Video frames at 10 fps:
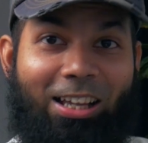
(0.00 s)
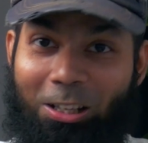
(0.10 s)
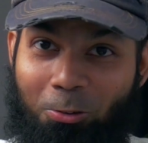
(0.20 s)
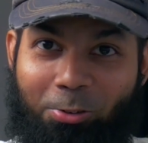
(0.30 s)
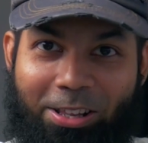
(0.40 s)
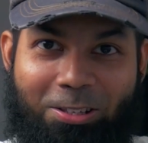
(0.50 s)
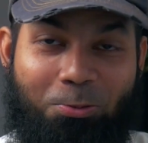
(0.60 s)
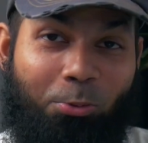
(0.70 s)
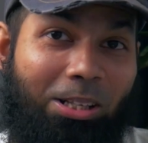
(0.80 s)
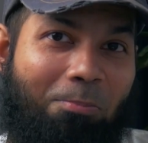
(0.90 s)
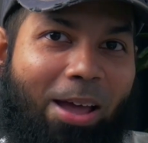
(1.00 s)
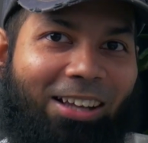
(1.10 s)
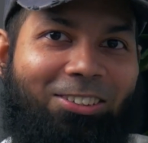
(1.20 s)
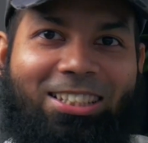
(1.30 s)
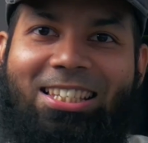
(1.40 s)
Hello friends, welcome
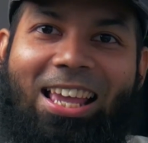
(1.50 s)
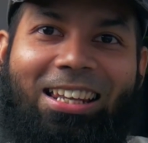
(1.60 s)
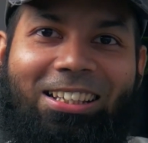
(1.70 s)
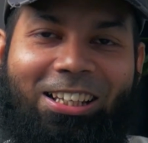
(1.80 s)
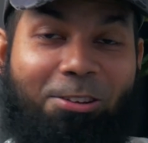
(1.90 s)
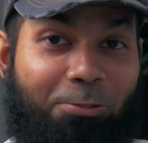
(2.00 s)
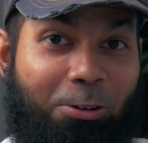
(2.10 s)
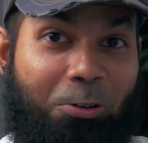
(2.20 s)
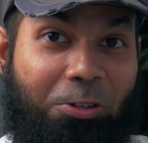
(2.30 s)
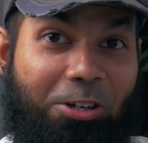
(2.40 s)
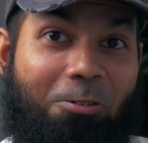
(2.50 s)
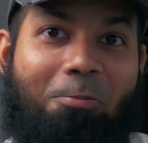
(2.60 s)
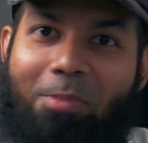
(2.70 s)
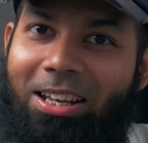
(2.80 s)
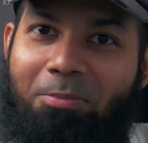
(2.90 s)
back to this channel. If you're new here,
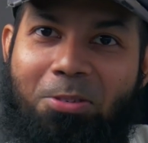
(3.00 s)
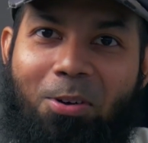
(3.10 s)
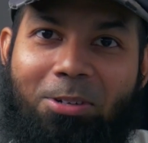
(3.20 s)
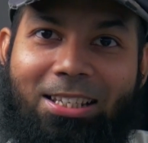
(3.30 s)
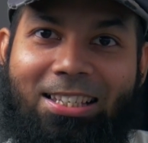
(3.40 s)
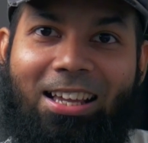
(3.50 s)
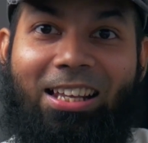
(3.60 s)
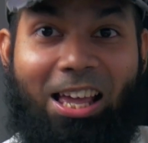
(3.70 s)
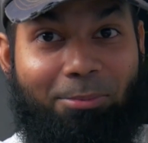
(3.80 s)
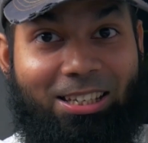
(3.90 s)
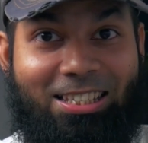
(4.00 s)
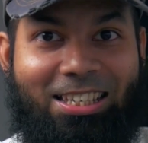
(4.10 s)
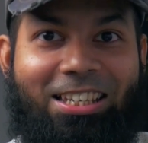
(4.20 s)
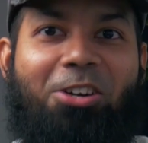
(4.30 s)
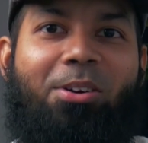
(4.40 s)
my name is Muhammad Hasan. I'm an
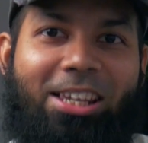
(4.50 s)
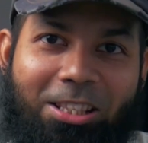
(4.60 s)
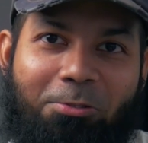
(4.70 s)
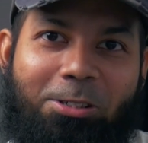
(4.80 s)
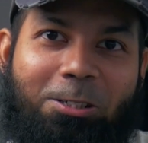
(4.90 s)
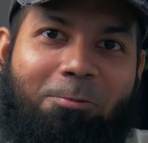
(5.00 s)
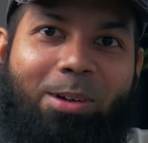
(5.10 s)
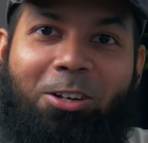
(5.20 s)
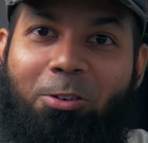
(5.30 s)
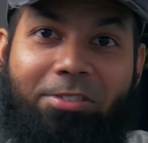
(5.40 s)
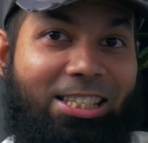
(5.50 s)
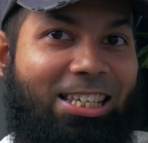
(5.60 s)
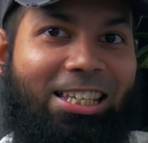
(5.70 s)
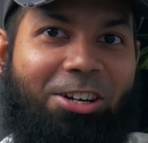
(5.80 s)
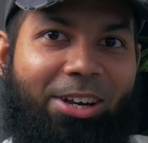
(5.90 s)
engineer in the field of microwave
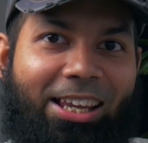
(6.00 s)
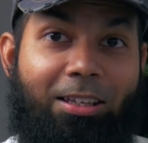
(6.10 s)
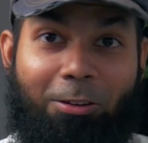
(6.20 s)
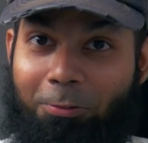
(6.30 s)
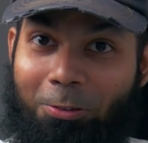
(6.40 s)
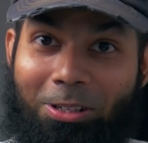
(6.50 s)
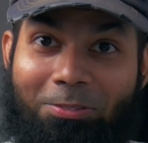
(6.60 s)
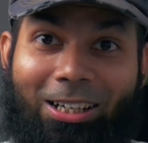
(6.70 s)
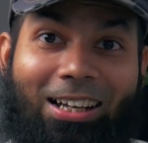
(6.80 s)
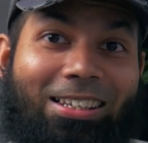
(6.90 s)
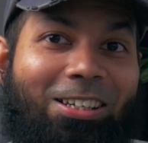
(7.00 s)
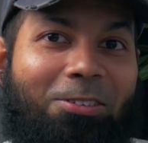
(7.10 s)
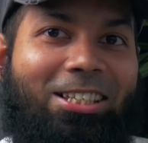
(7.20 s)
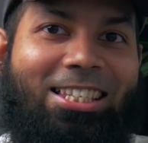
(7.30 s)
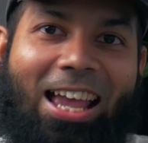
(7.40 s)
engineering. If you love the content
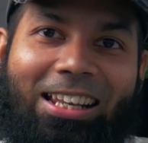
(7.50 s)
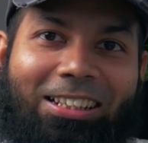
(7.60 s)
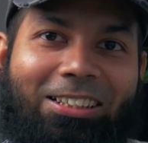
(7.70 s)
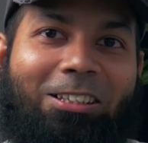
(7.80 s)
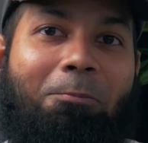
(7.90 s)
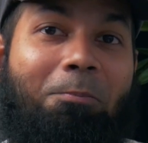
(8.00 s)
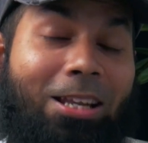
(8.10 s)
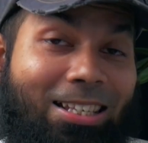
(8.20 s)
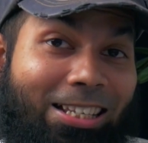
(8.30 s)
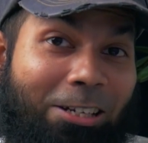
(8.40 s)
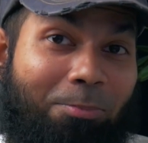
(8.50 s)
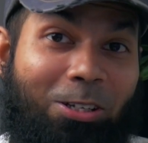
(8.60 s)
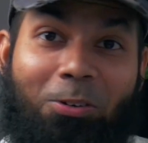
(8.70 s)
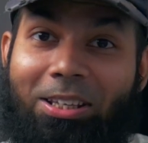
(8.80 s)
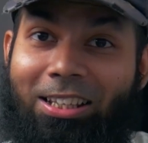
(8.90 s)
of this channel, then please let me
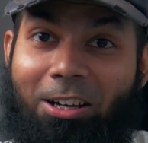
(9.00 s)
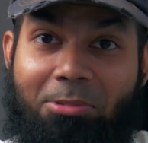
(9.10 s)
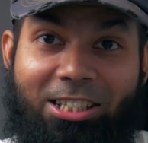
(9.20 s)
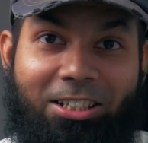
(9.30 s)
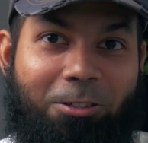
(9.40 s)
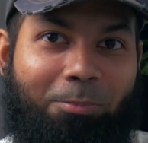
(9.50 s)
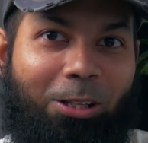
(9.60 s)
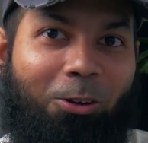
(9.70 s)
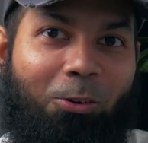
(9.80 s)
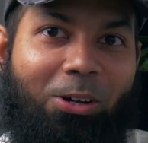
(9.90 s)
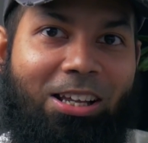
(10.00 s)
know in the comment section below.